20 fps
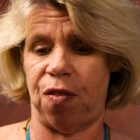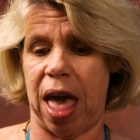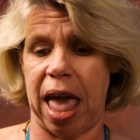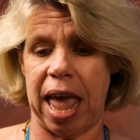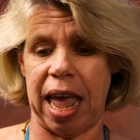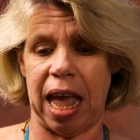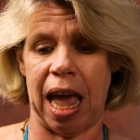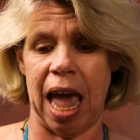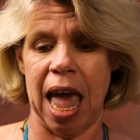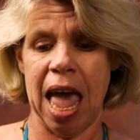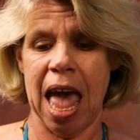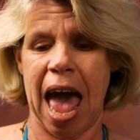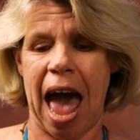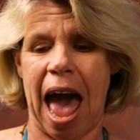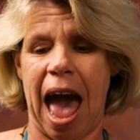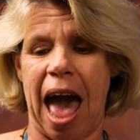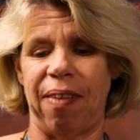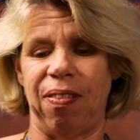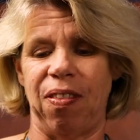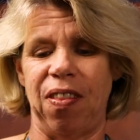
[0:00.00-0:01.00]
fake,
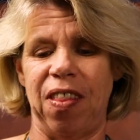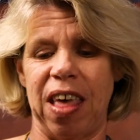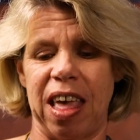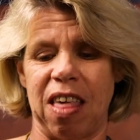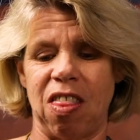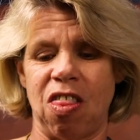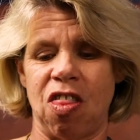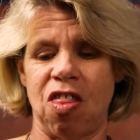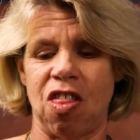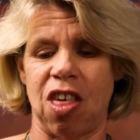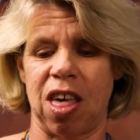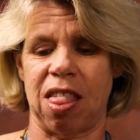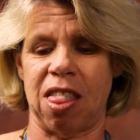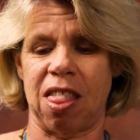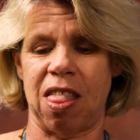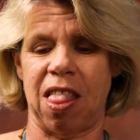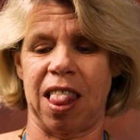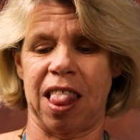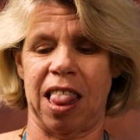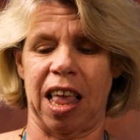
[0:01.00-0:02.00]
and this,
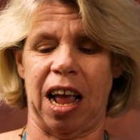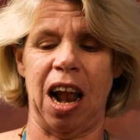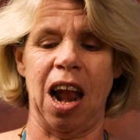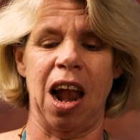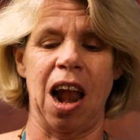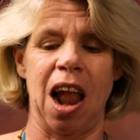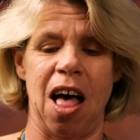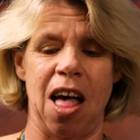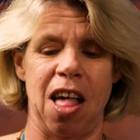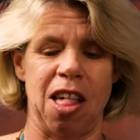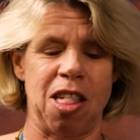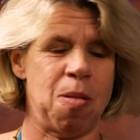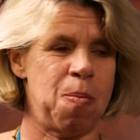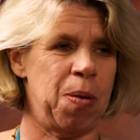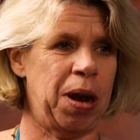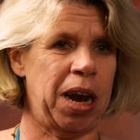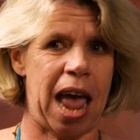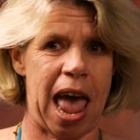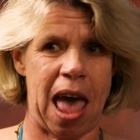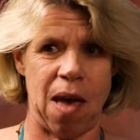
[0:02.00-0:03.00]
just the
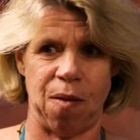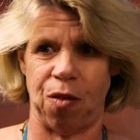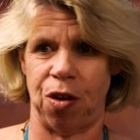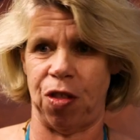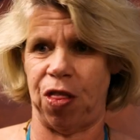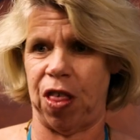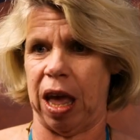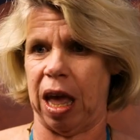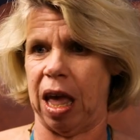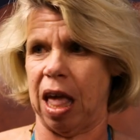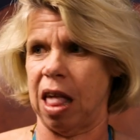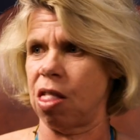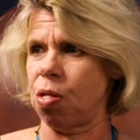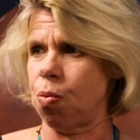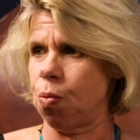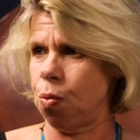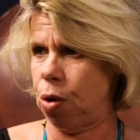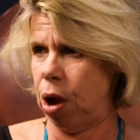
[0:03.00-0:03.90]
clasp and everything is